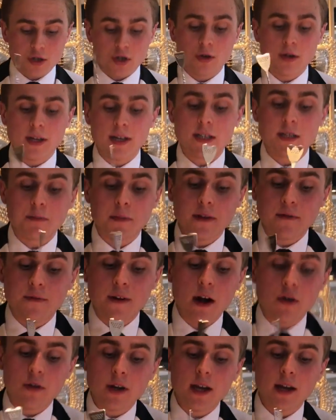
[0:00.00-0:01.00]
So you need to be
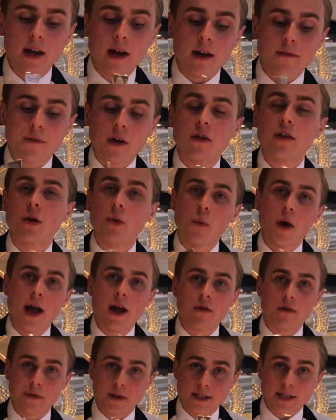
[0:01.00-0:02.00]
very
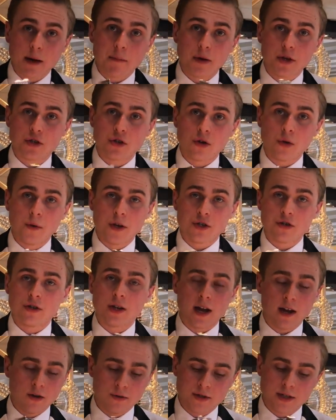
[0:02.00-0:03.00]
aware of the temperature at which you're
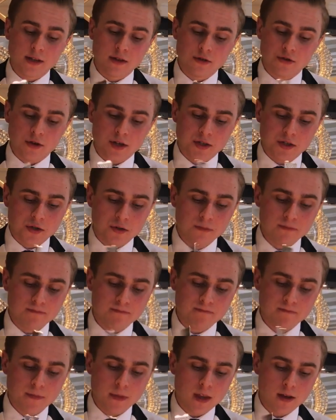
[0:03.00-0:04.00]
adding to your drink too.
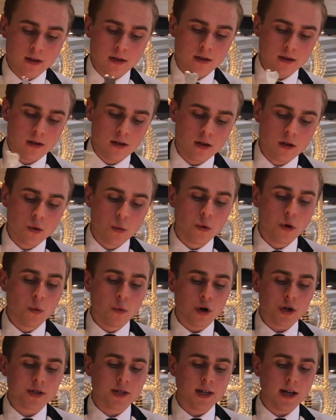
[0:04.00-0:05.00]
We'll
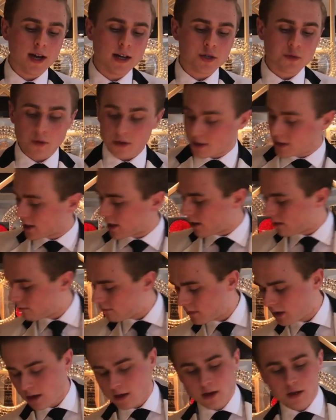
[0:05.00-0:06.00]
wash the ice once again,
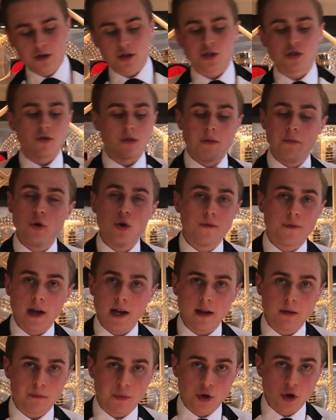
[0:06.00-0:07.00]
just to remove
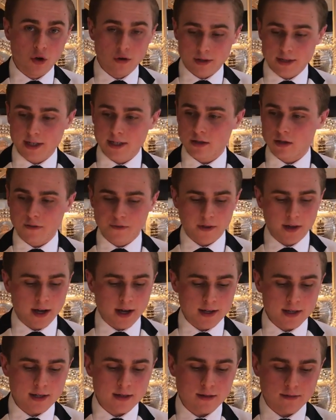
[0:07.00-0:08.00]
any impurities off the
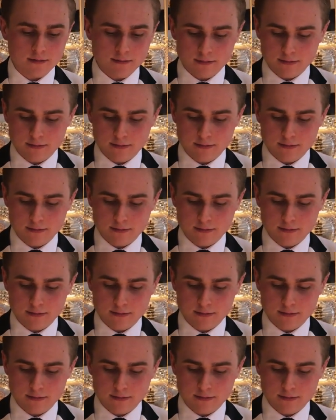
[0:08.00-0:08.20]
ice.